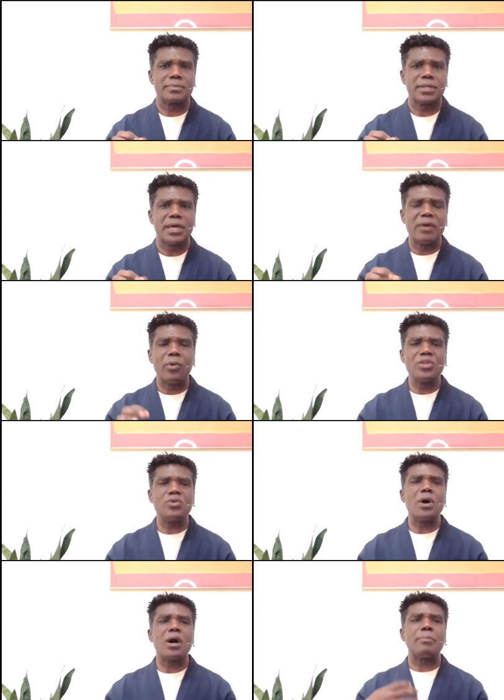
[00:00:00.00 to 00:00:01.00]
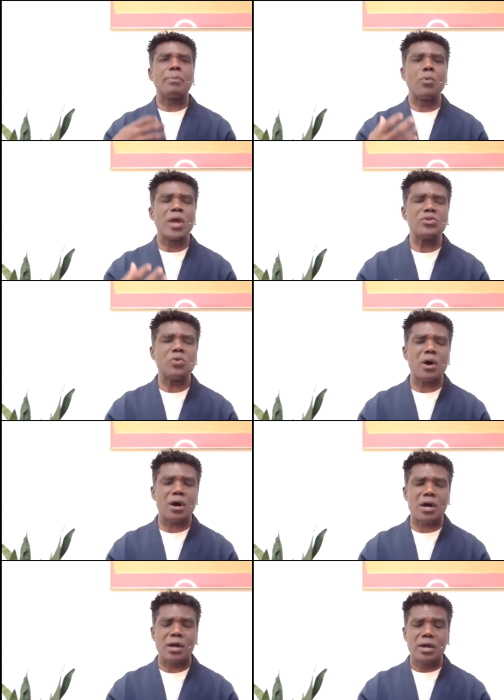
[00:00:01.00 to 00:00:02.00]
And when you up, when you
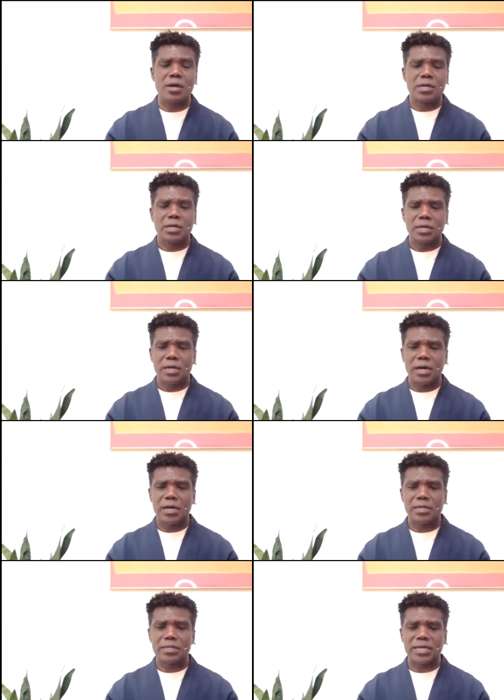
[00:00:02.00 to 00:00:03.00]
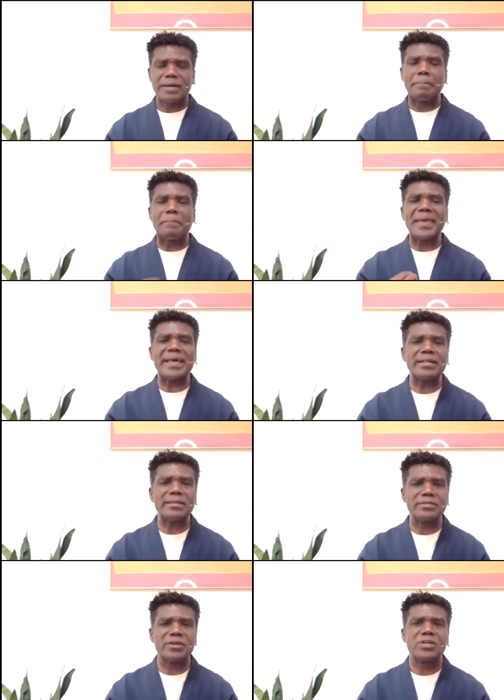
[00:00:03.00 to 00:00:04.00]
are uh,
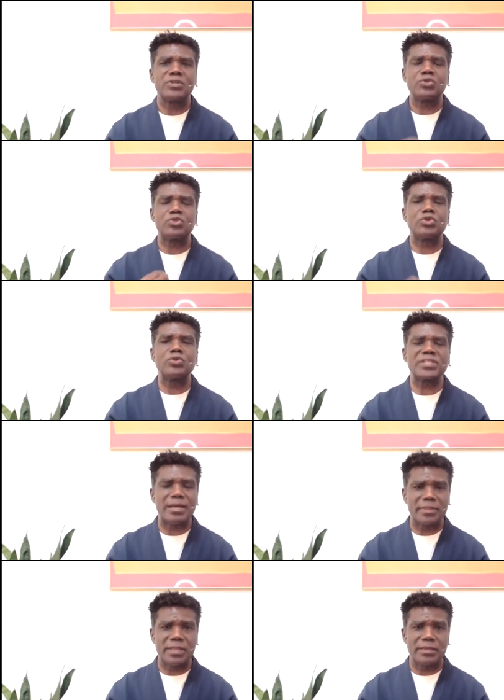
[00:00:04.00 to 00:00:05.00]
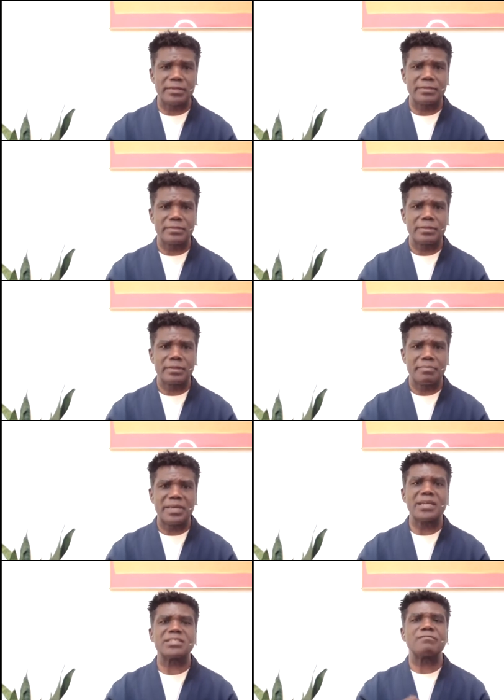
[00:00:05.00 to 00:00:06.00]
compelled to do something
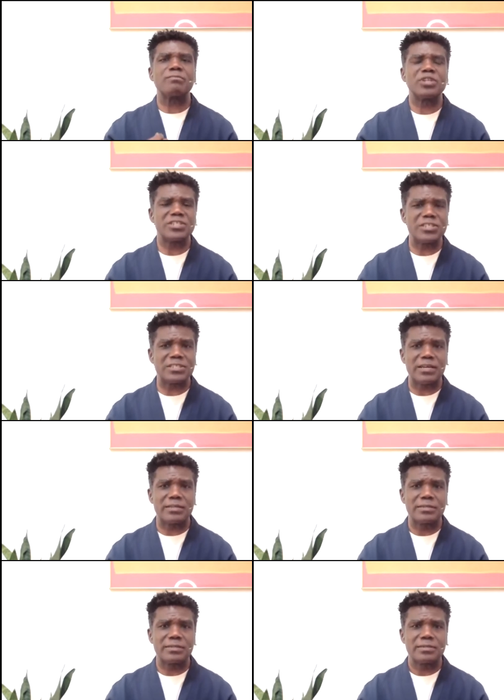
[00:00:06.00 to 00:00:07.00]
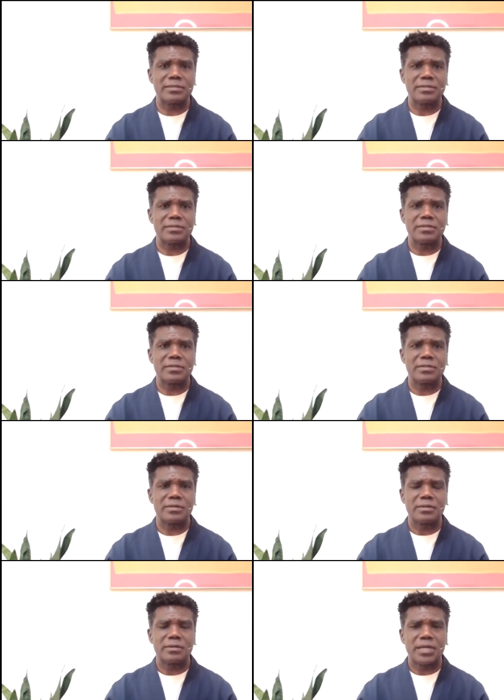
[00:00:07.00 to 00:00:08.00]
because of bodhicitta,
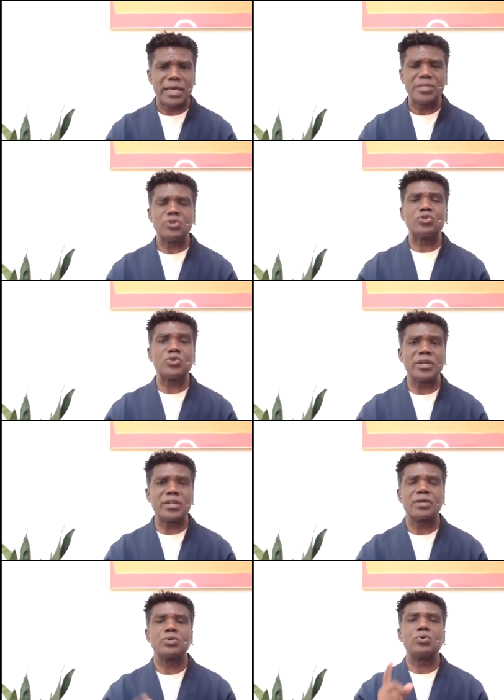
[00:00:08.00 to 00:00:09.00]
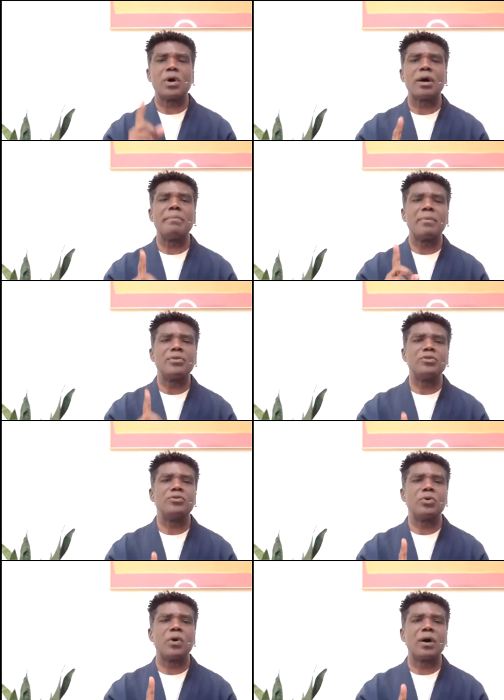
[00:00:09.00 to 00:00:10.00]
and you do it, you are
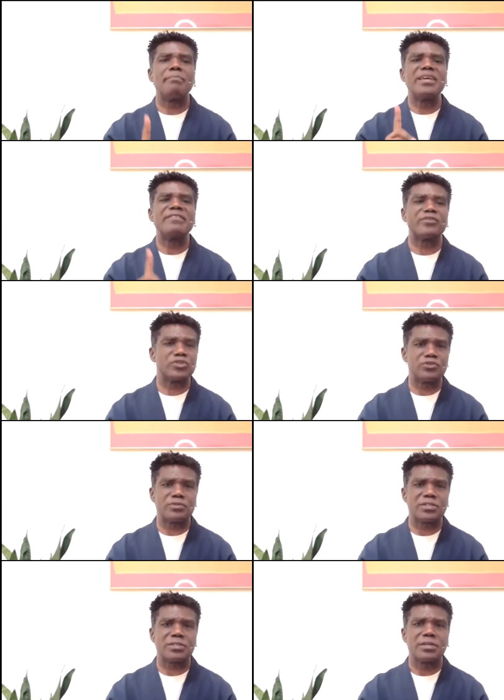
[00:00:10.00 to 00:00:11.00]
you are being virtuous.